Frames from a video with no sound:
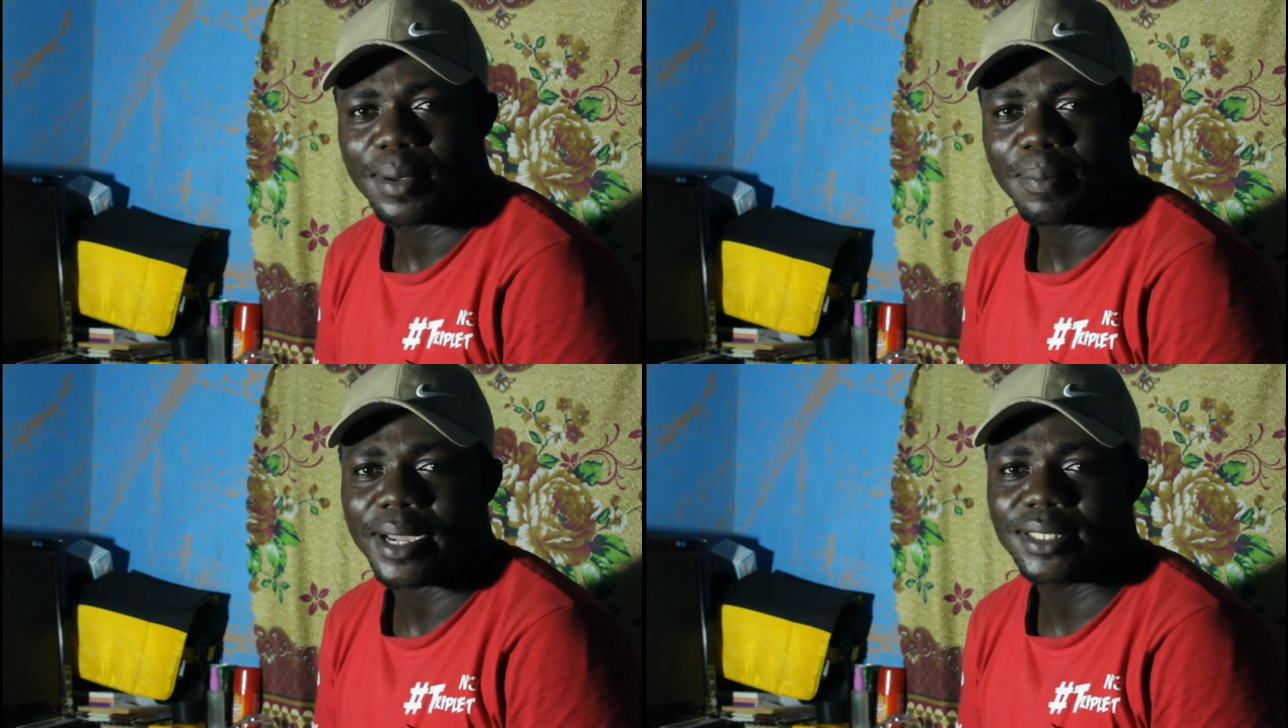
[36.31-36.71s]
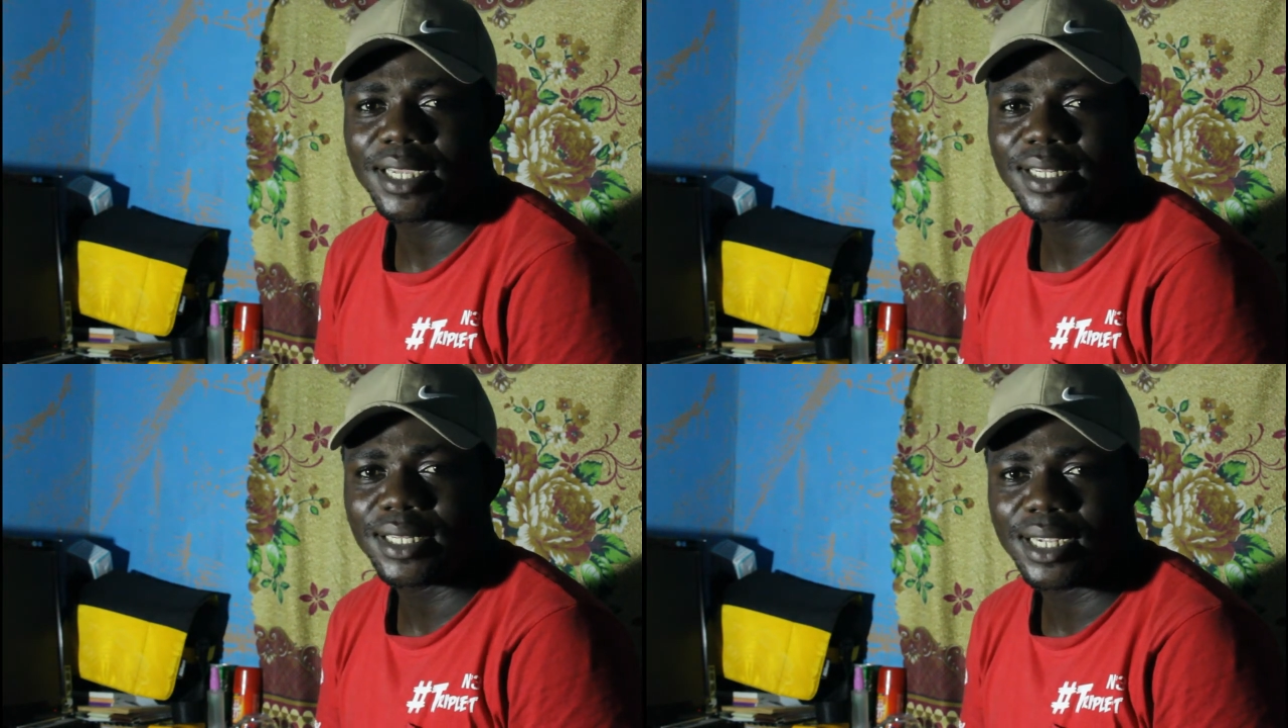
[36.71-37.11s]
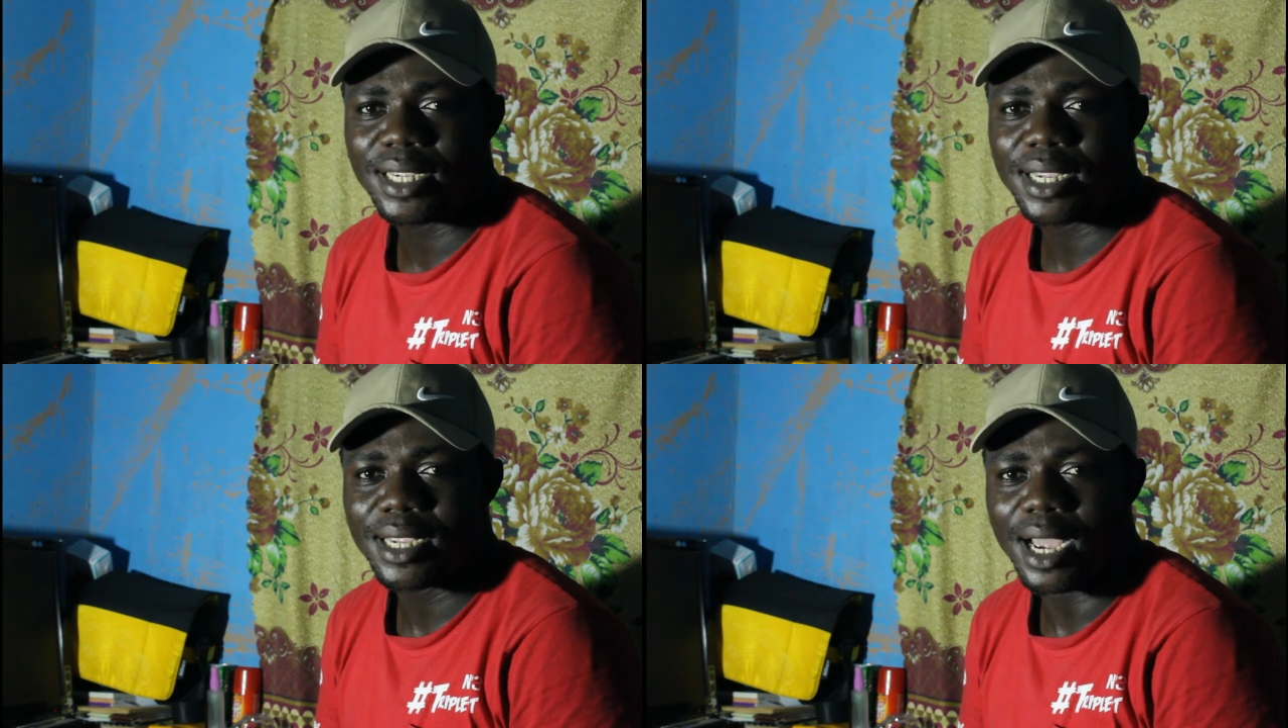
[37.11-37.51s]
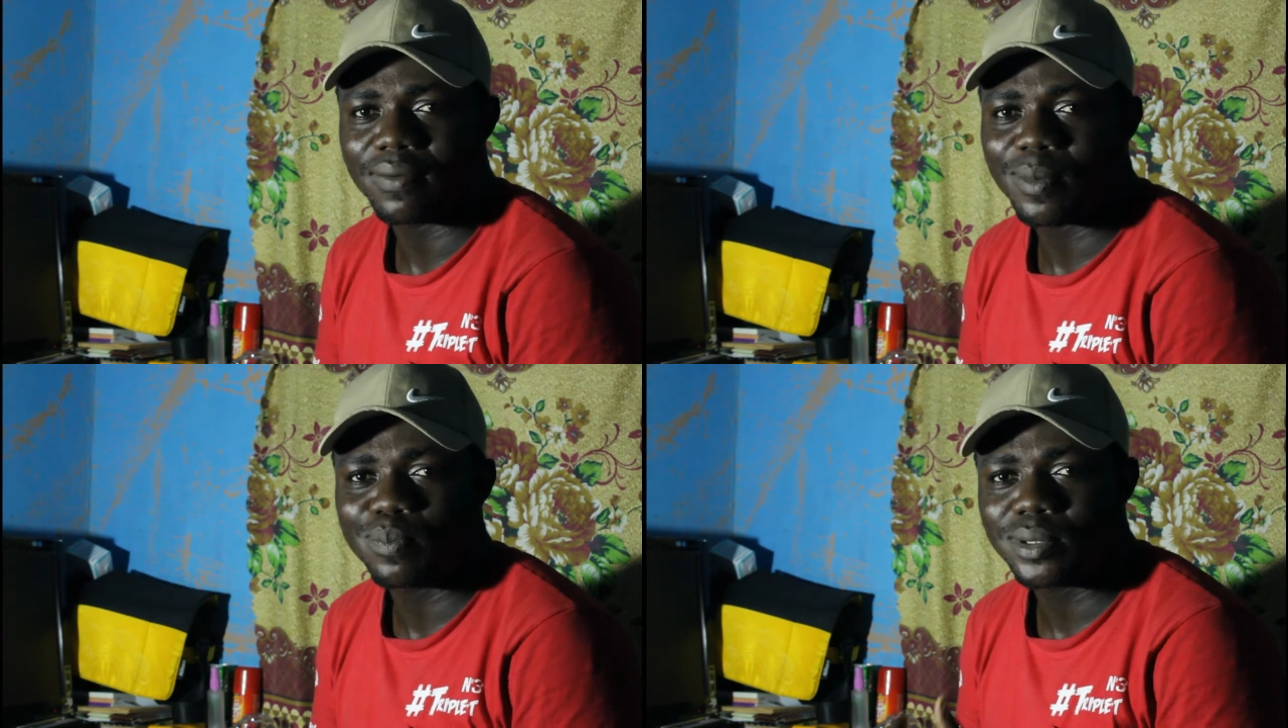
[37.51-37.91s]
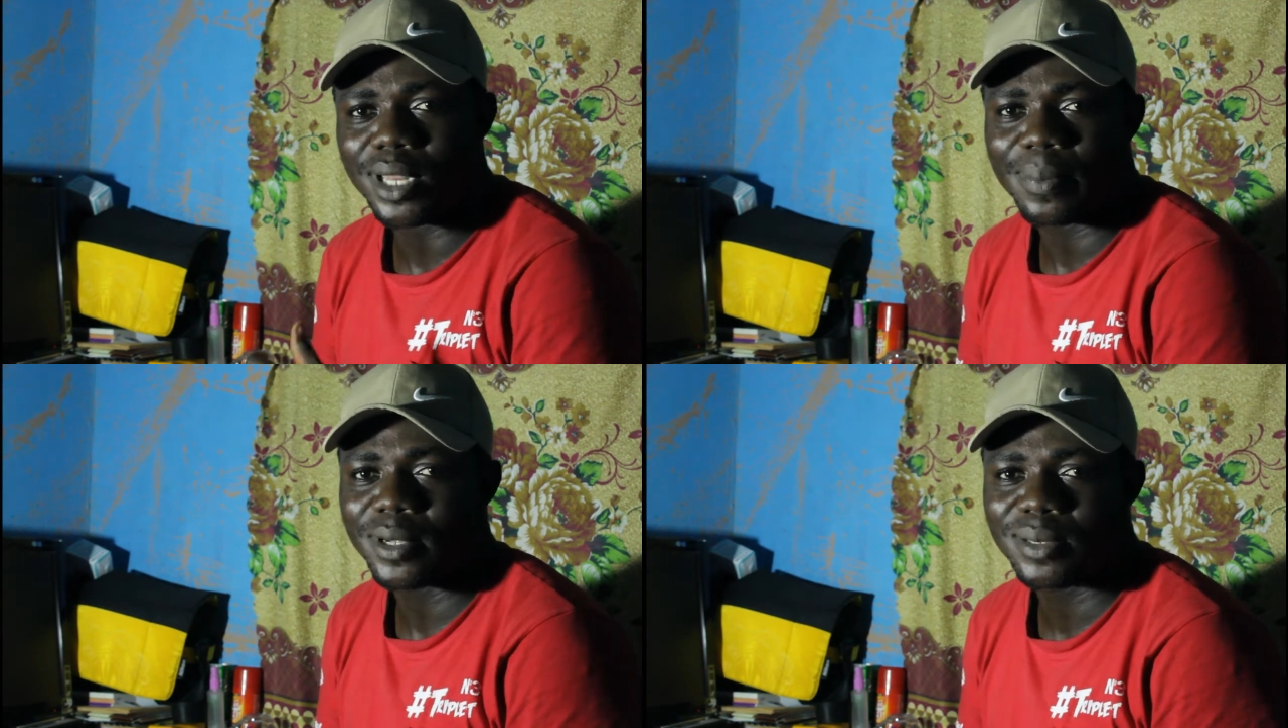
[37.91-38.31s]
But I just say, I for put
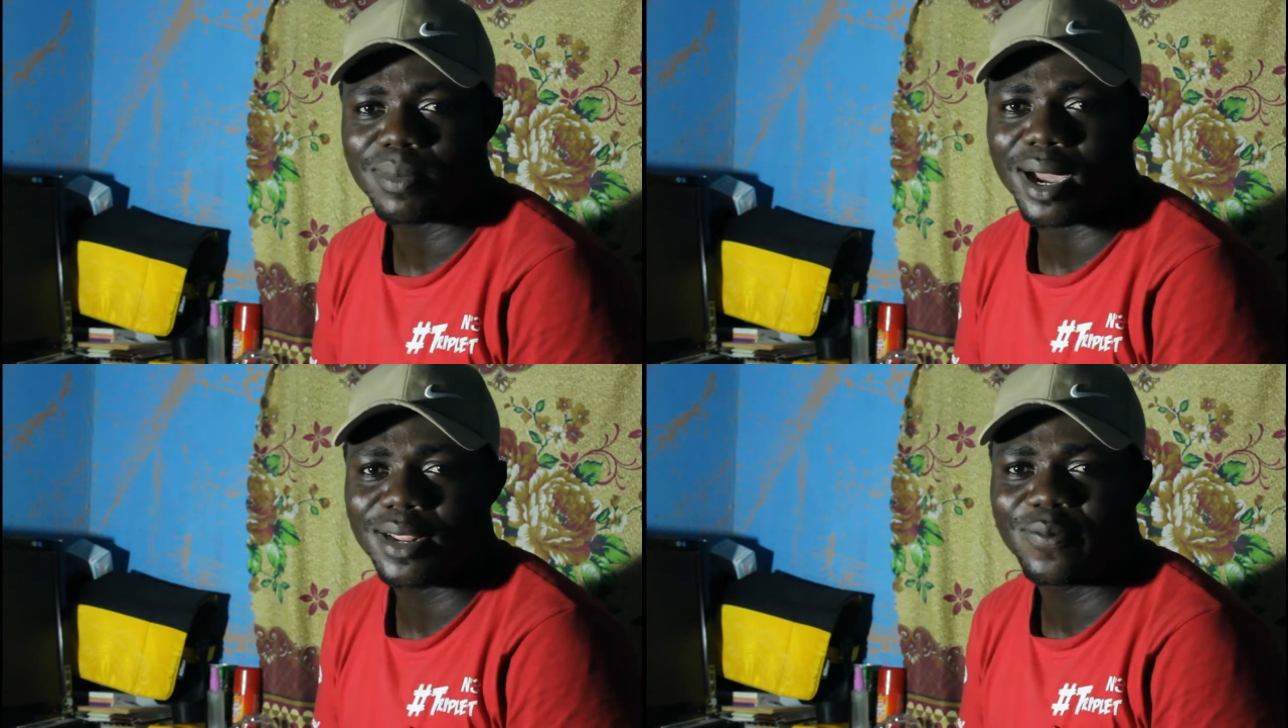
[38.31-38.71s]
up a smiling